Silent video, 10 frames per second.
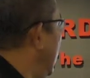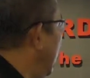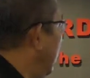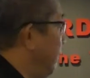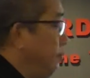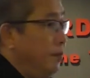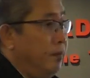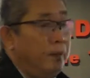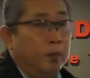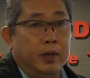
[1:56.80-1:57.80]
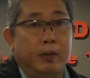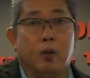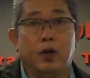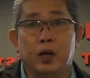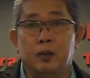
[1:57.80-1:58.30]
The
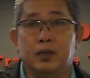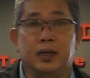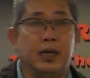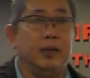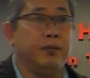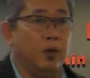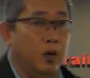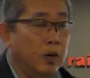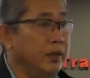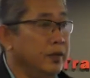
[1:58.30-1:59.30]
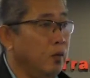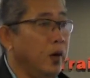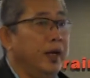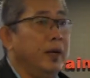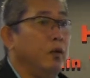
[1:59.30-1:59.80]
model basically is a
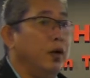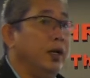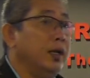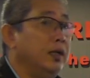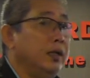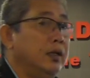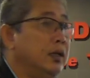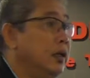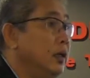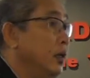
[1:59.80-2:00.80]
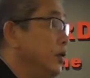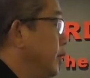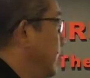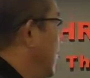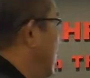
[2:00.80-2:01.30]
one-day model.
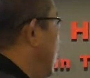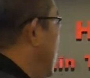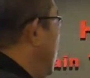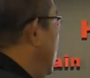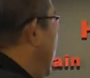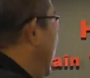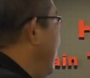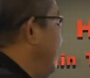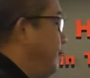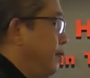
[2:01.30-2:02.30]
So I have